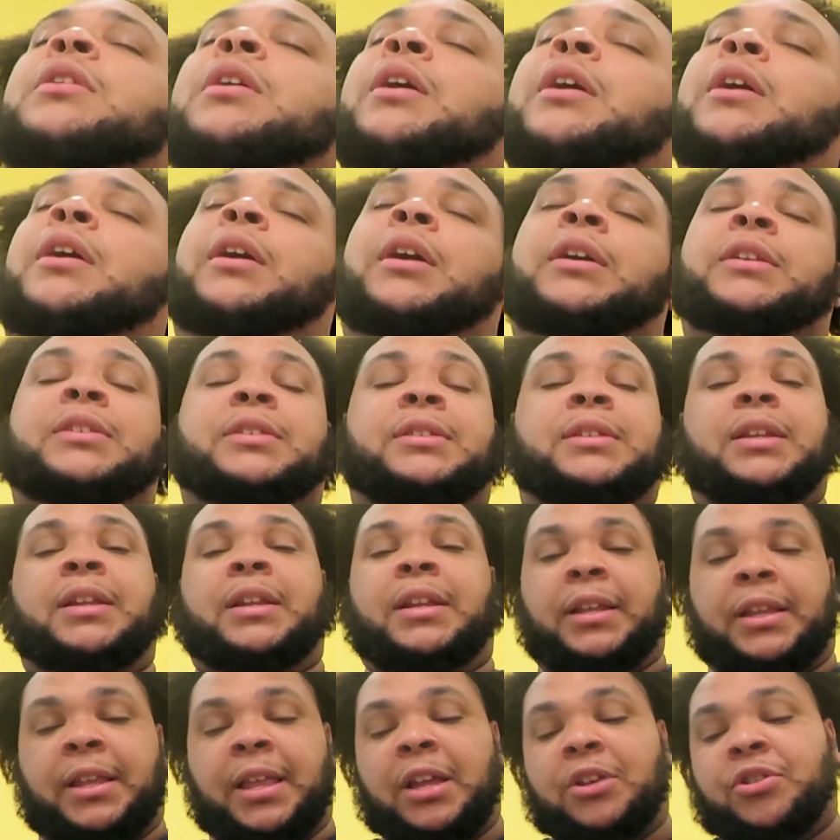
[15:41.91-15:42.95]
I just
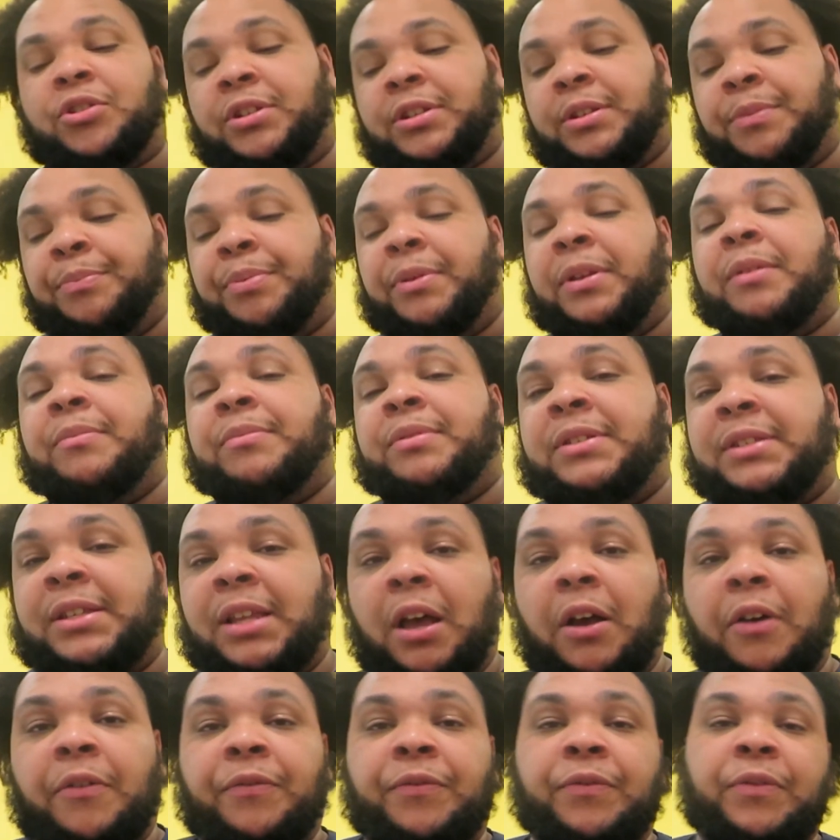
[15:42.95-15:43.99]
needed Kendrick to be
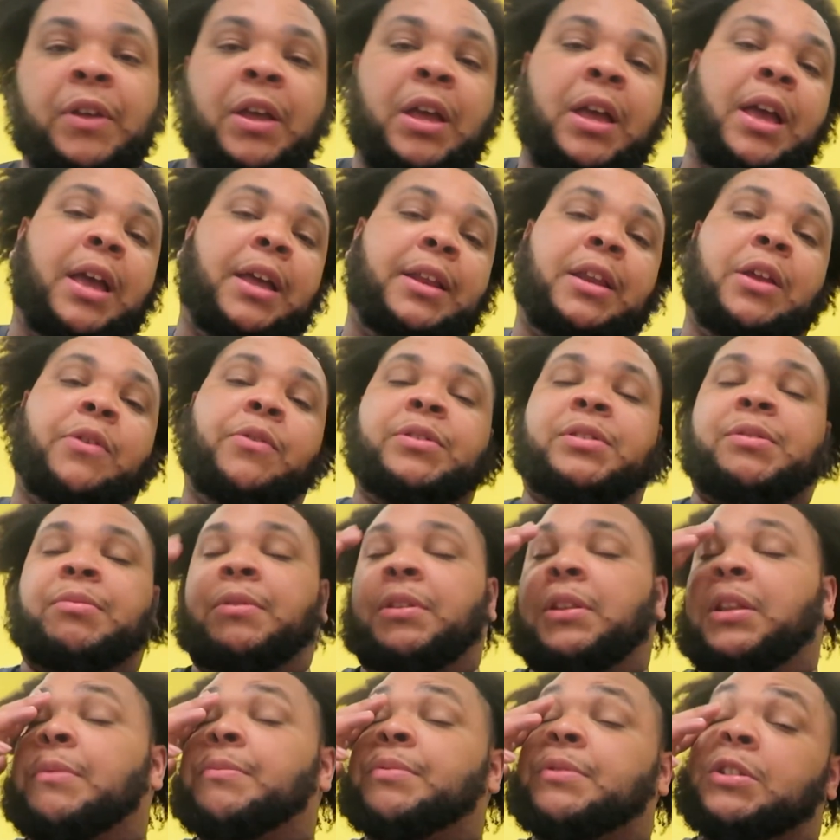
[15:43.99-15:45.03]
himself. And there were
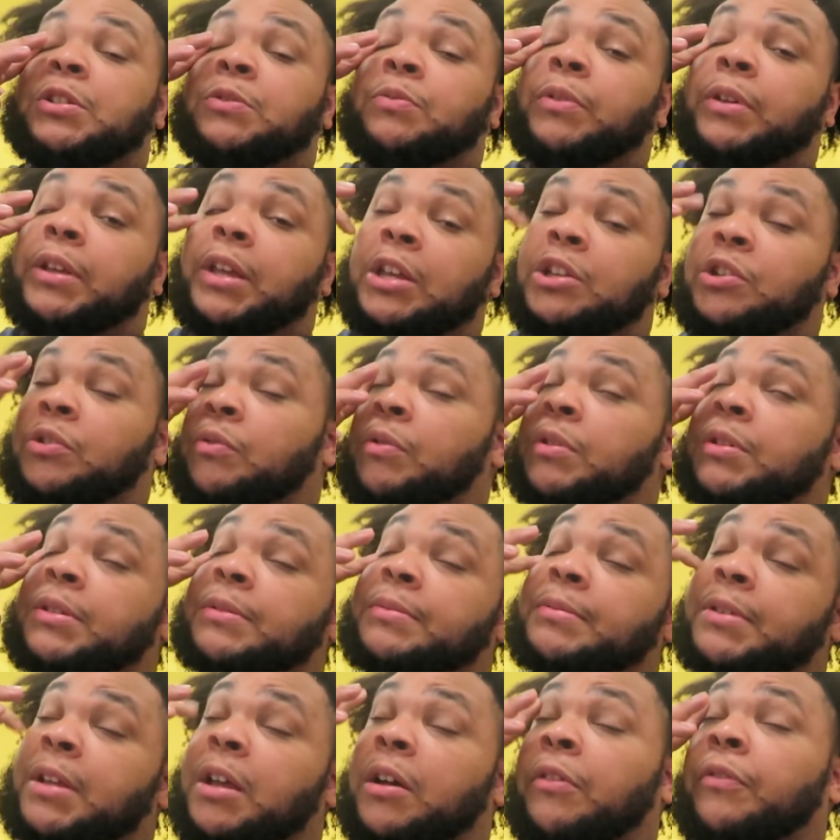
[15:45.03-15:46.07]
some glimpses where Kendrick was
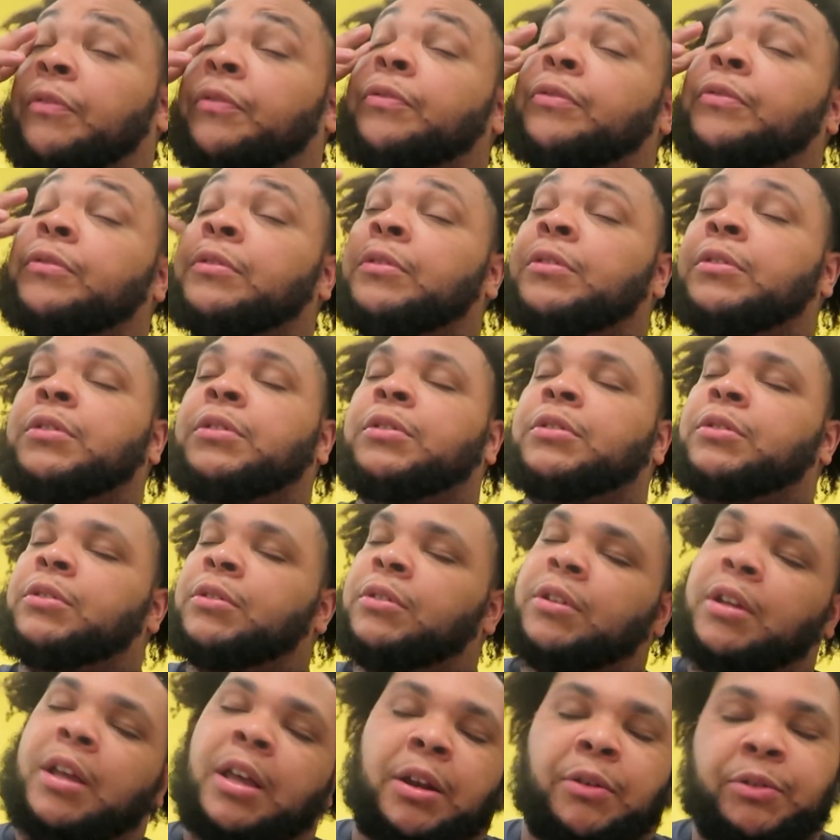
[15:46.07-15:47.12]
himself.
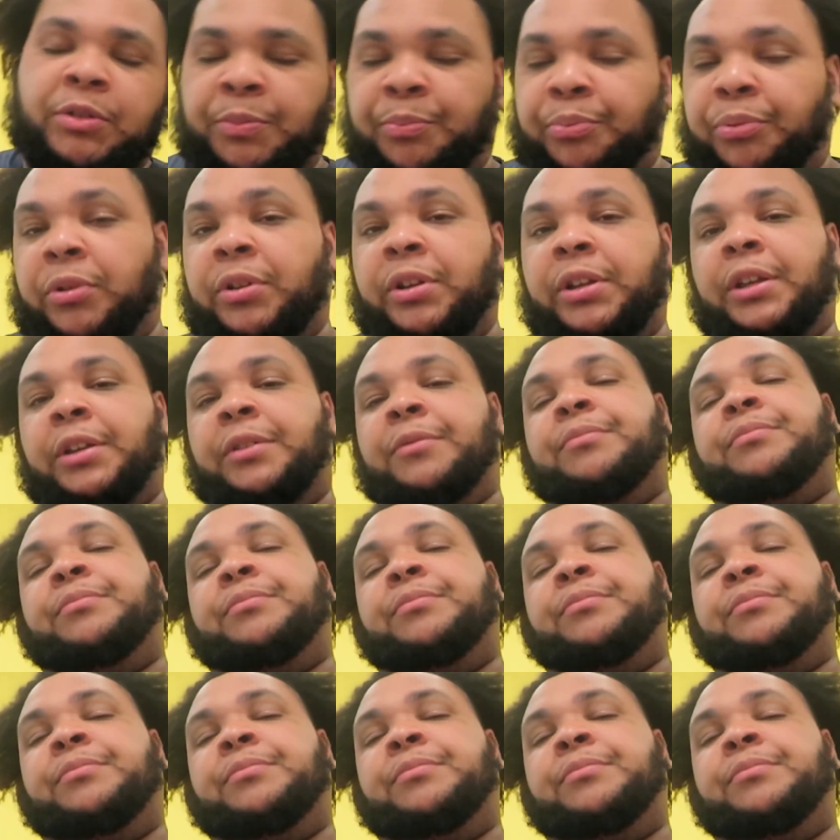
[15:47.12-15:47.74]
And it was brilliant.